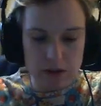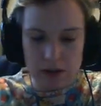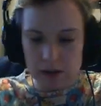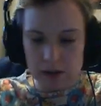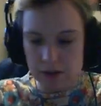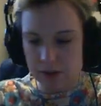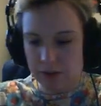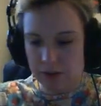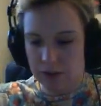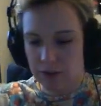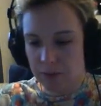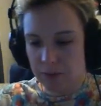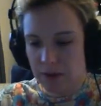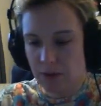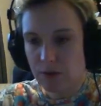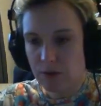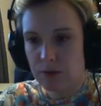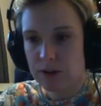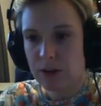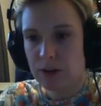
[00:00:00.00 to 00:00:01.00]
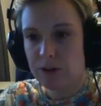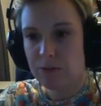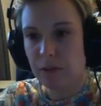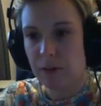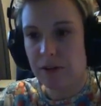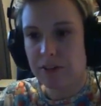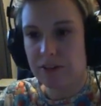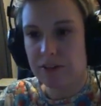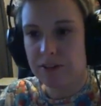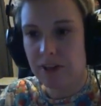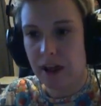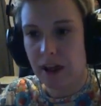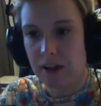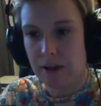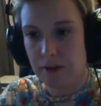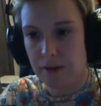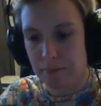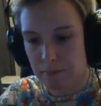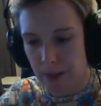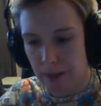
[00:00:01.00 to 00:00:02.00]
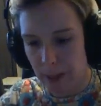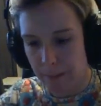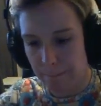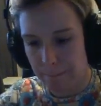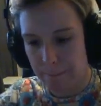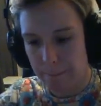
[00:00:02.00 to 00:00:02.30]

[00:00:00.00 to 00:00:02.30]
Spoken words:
These are being organised by set number,